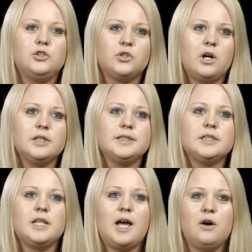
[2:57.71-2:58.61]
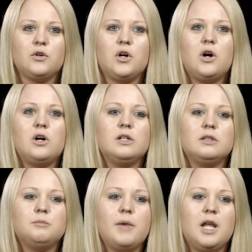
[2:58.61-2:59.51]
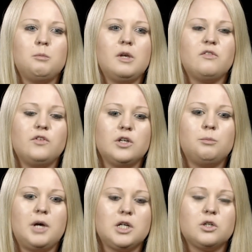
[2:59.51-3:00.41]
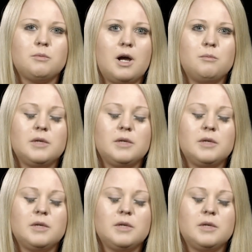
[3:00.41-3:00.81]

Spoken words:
drugs and the alcohol made me feel better about